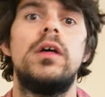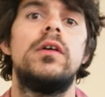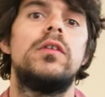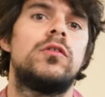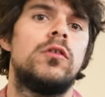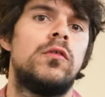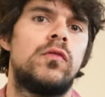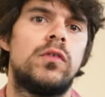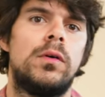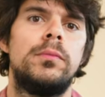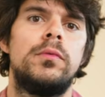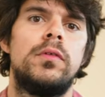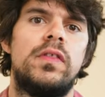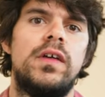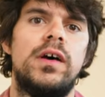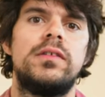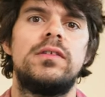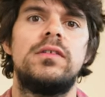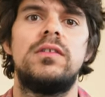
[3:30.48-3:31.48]
So from
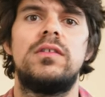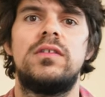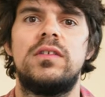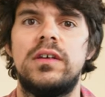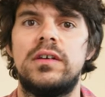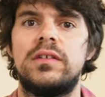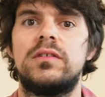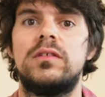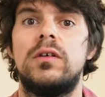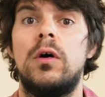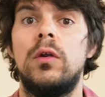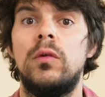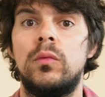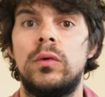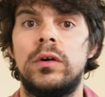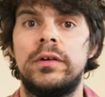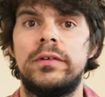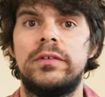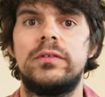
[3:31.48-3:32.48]
2006
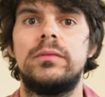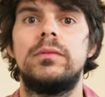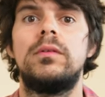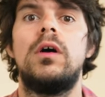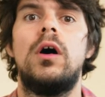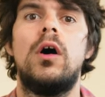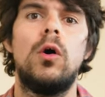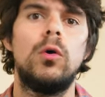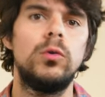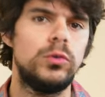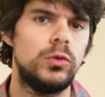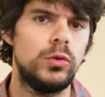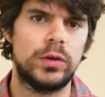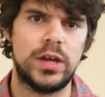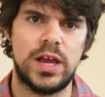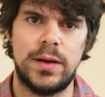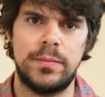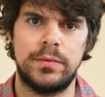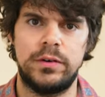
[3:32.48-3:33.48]
onwards, all new
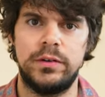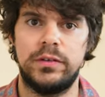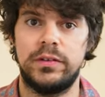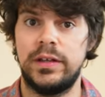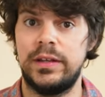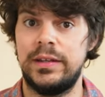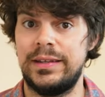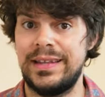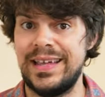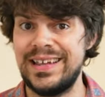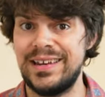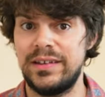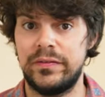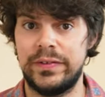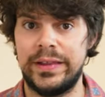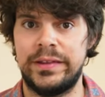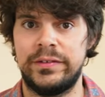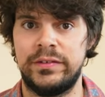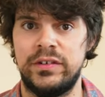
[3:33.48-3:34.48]
cameras and
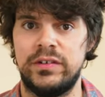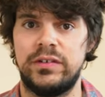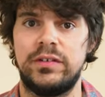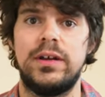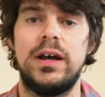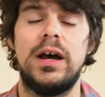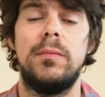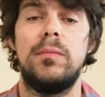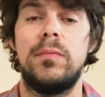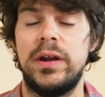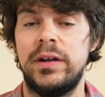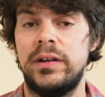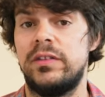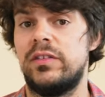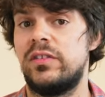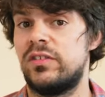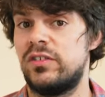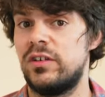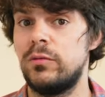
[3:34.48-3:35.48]
native lenses are branded
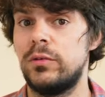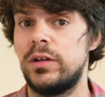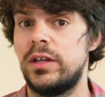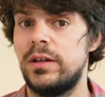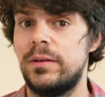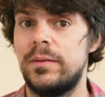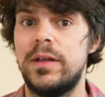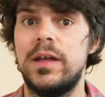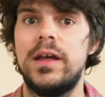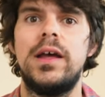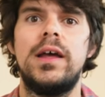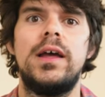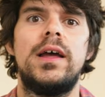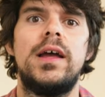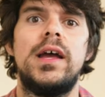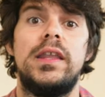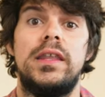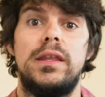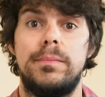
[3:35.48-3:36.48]
Sony,
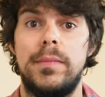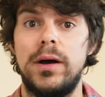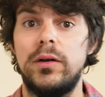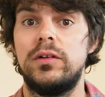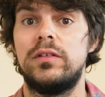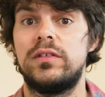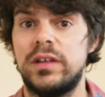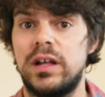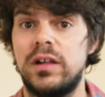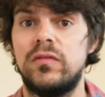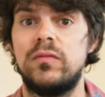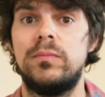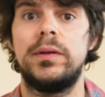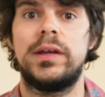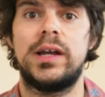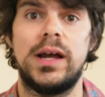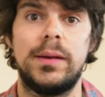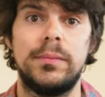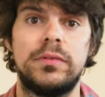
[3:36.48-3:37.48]
and the mount itself
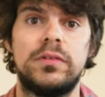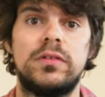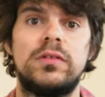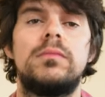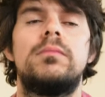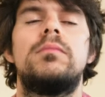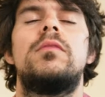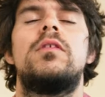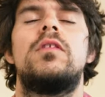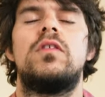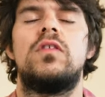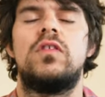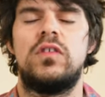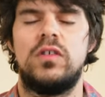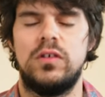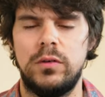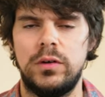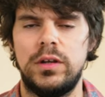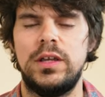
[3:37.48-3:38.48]
becomes
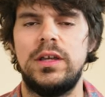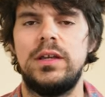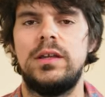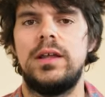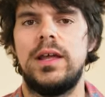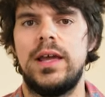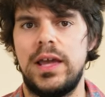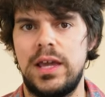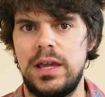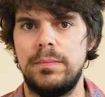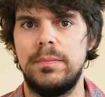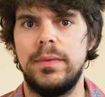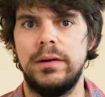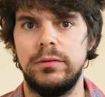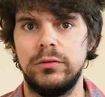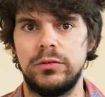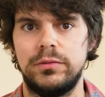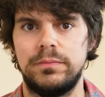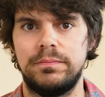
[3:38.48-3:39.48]
Sony A
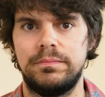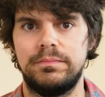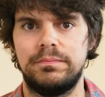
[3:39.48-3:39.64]
mount.